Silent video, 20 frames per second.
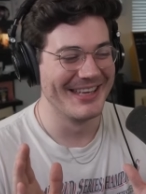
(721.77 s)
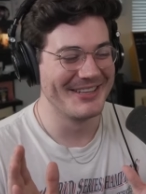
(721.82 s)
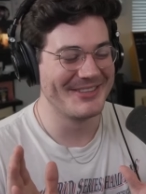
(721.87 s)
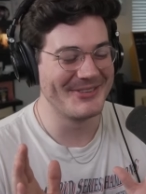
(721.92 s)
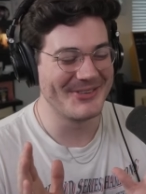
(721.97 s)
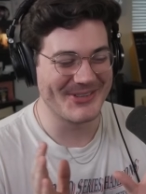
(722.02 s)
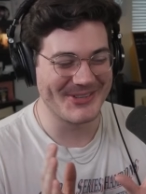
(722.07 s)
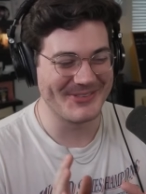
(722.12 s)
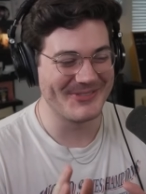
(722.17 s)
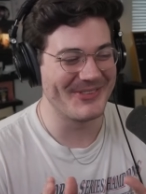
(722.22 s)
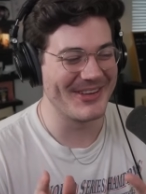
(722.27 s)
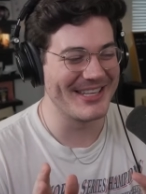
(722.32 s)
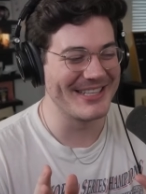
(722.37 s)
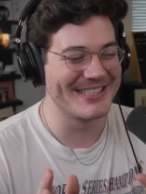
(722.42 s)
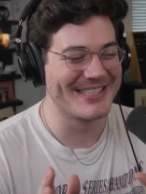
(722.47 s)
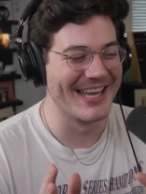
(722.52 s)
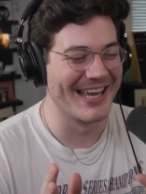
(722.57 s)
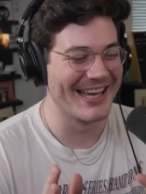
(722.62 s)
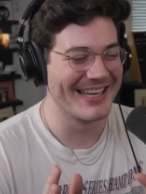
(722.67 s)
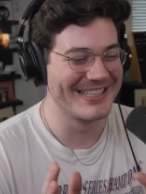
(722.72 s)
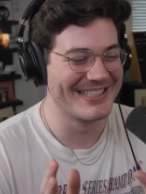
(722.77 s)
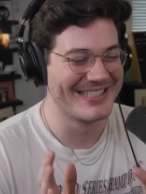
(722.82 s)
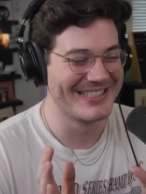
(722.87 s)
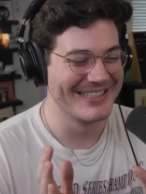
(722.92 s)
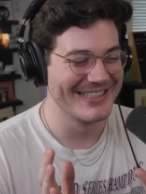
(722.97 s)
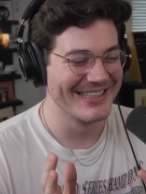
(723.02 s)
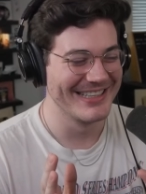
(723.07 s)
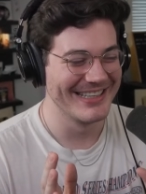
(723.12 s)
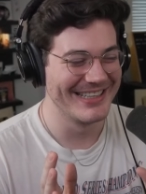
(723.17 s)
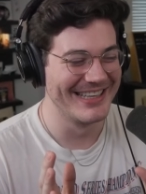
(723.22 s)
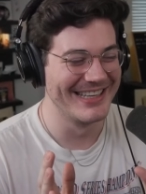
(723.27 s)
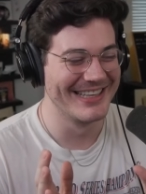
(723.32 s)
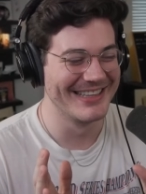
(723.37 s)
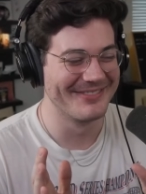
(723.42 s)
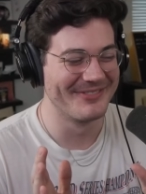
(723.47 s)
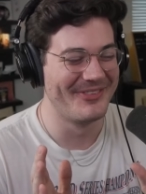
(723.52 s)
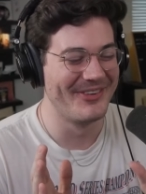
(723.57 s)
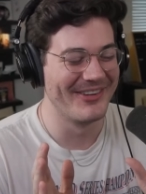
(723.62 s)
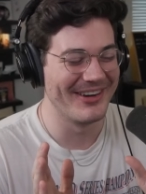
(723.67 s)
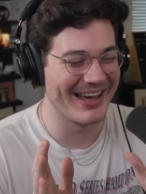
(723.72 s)
to convince us
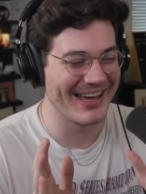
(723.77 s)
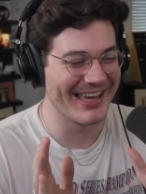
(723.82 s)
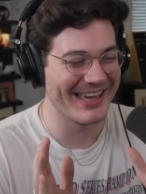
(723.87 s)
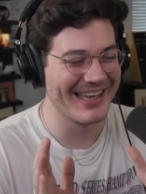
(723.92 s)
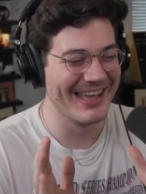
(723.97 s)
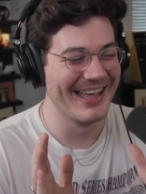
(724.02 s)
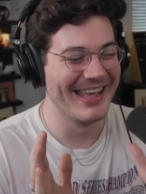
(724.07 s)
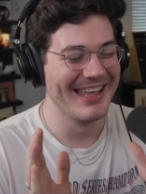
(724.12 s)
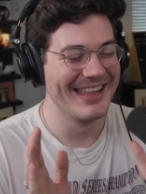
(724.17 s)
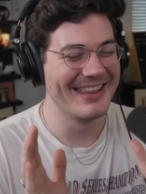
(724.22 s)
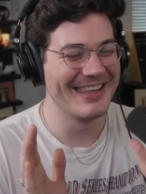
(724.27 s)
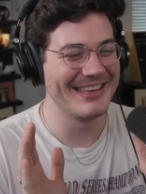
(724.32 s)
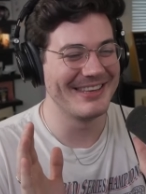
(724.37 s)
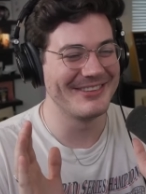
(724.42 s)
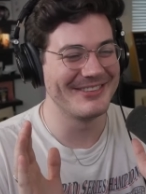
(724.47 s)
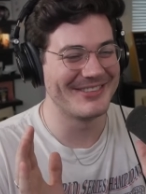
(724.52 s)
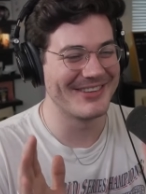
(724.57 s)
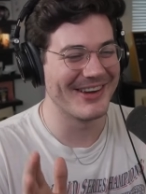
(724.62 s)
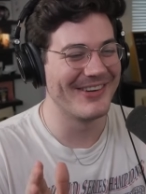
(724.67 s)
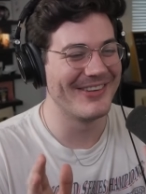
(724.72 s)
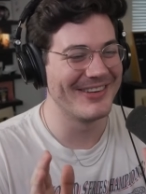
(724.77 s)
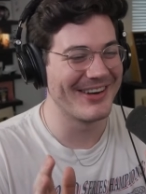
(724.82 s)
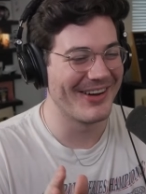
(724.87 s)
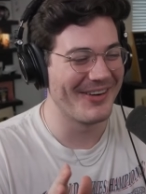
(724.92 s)
by that you don't